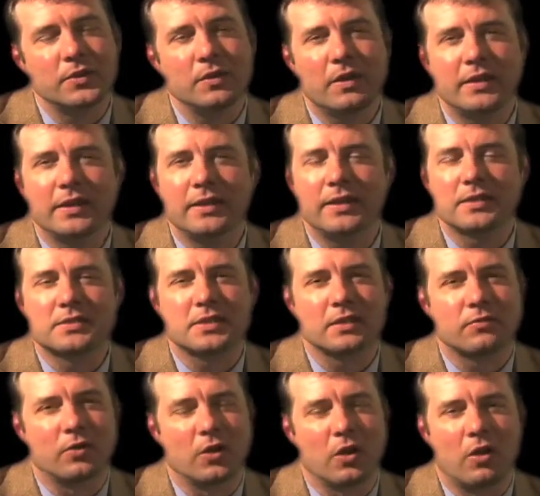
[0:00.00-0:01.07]
I didn't get sick
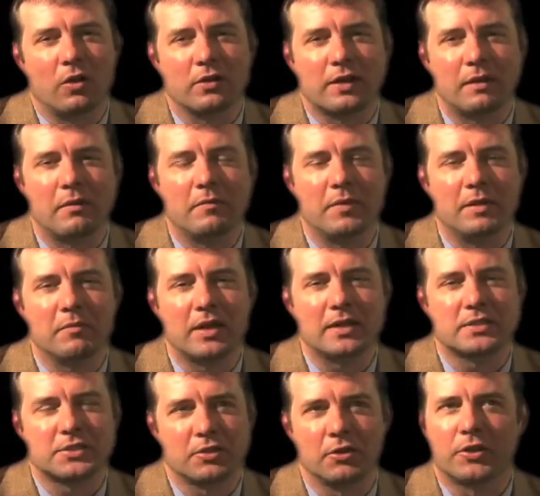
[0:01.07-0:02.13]
for a long time. I mean, my
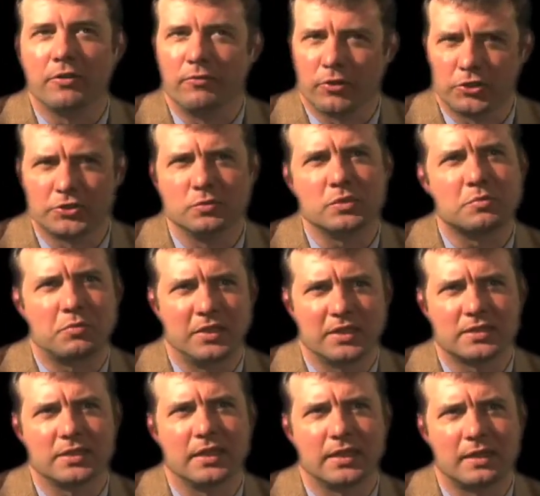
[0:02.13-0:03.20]
seroconversion was pretty
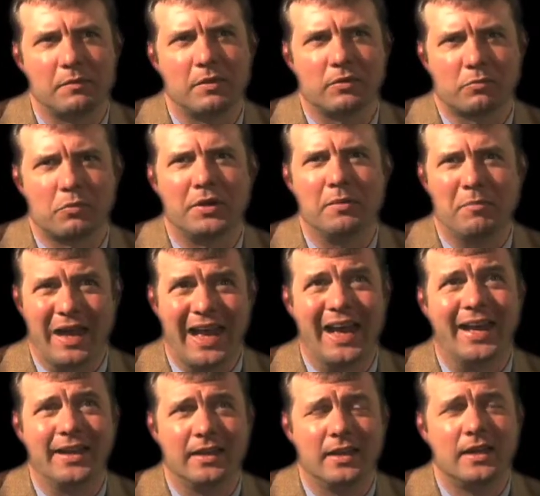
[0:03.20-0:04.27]
sick. I mean, it was pretty
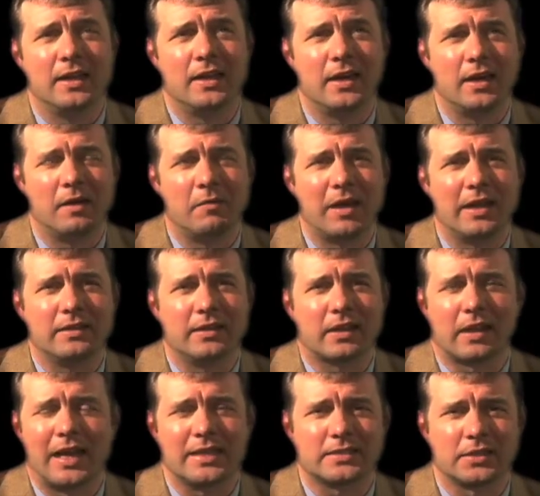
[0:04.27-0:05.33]
bad. I had the
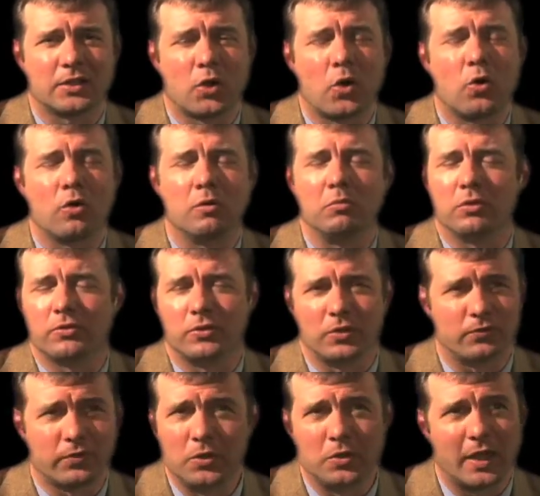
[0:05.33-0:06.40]
classic horrible
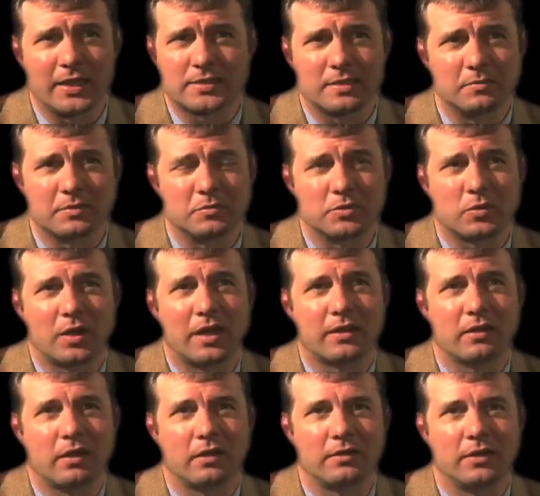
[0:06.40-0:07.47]
flu-like symptoms where I
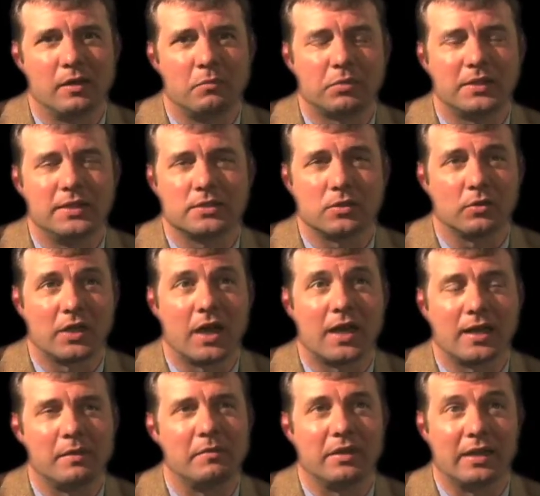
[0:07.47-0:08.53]
thought, please, oh
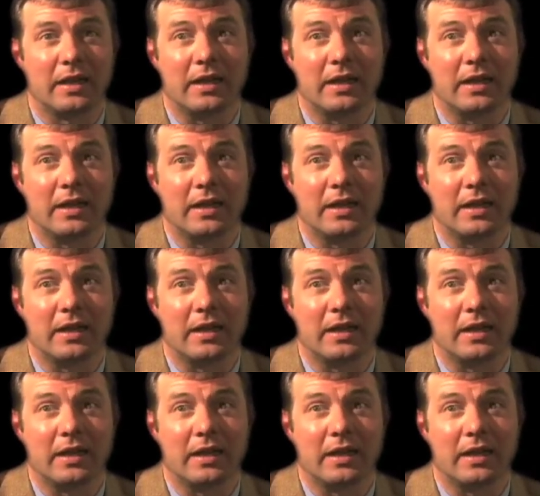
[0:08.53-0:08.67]
God,